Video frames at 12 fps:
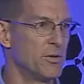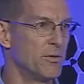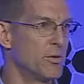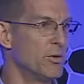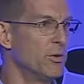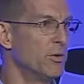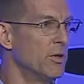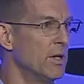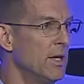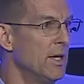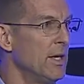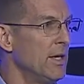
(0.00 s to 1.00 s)
of Google,
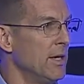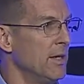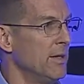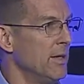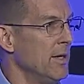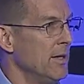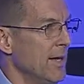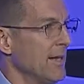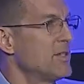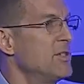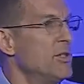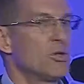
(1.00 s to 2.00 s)
and
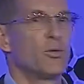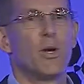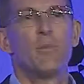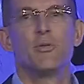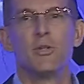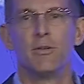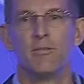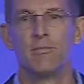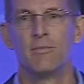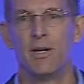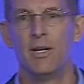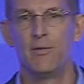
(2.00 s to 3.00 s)
that's disruption,
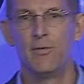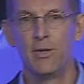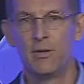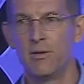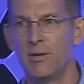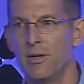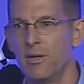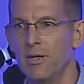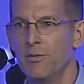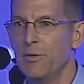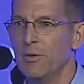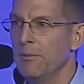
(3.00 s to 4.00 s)
right? If you're
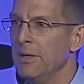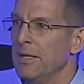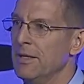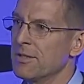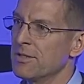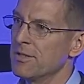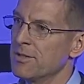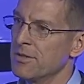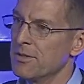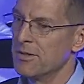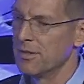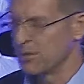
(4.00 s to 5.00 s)
me, this
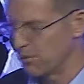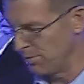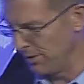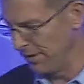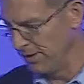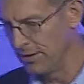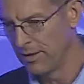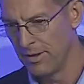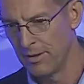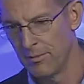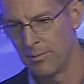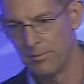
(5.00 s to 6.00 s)
is pretty
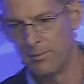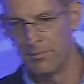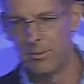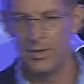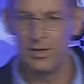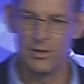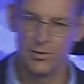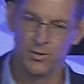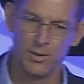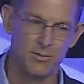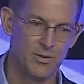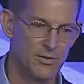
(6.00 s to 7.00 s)

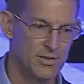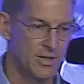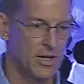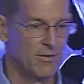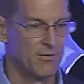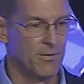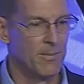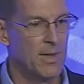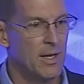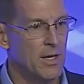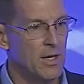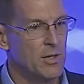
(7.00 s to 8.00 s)
disruptive stuff.
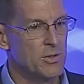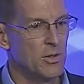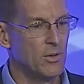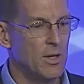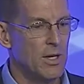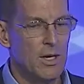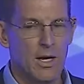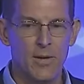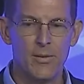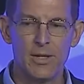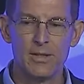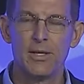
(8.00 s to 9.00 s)
So I
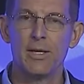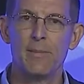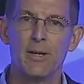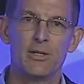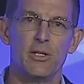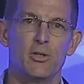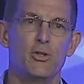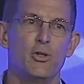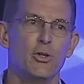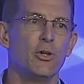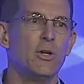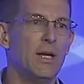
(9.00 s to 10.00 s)
want to tell you about this
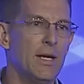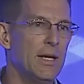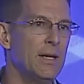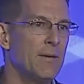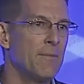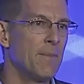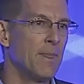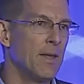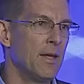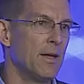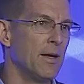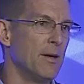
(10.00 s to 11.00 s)
journey
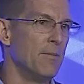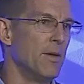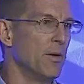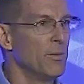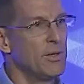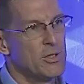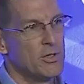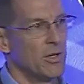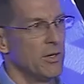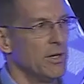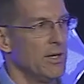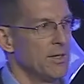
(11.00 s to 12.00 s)
that we
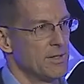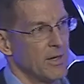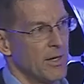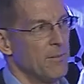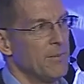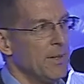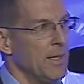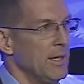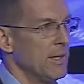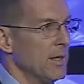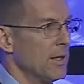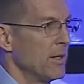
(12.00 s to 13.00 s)
started as a company,
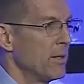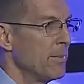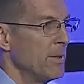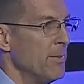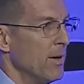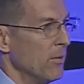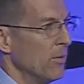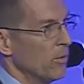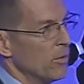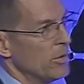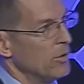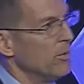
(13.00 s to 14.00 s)
and a little bit about what
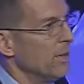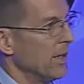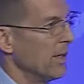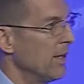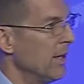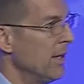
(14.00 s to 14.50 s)
we're doing,